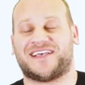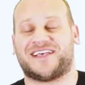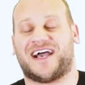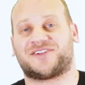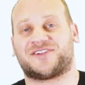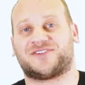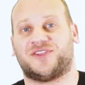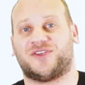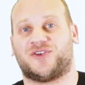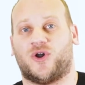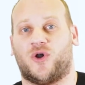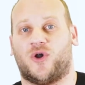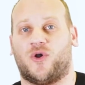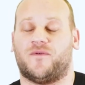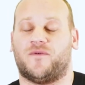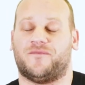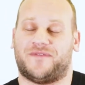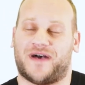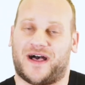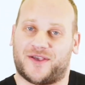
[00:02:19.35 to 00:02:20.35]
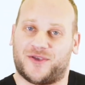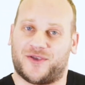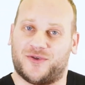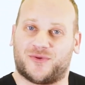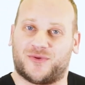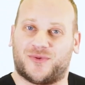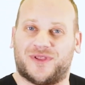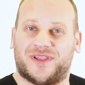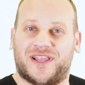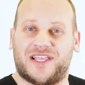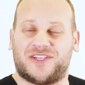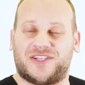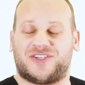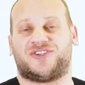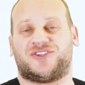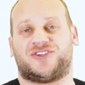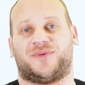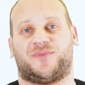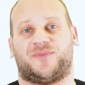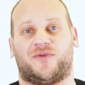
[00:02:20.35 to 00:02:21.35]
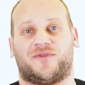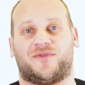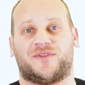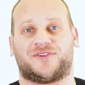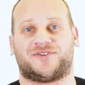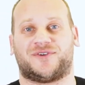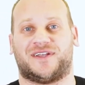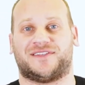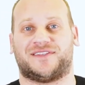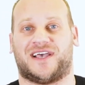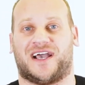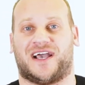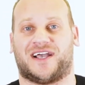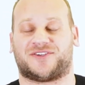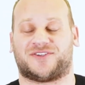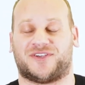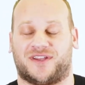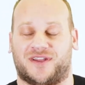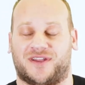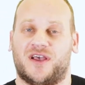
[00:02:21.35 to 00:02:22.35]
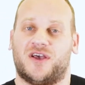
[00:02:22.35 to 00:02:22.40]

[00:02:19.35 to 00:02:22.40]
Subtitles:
actually go value the relationship over the transaction,